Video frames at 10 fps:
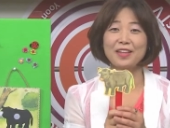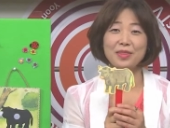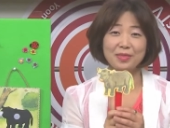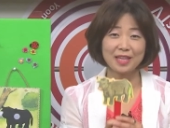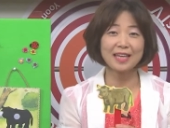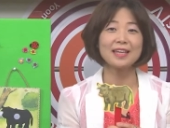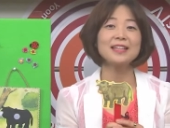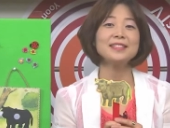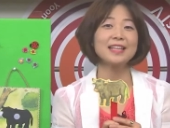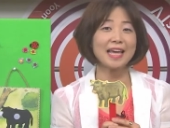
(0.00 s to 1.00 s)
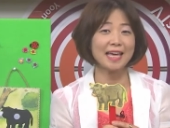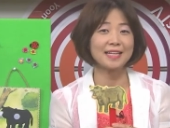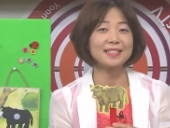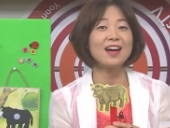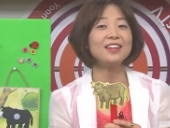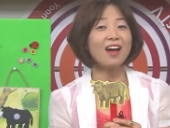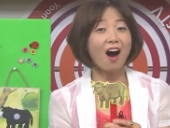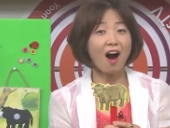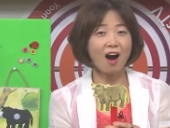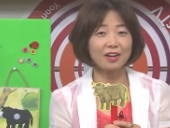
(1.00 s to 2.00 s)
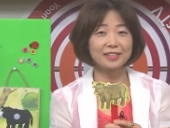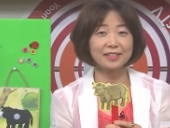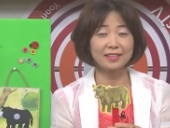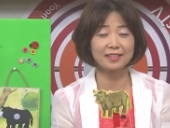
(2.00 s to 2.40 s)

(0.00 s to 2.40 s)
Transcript: this is an ox.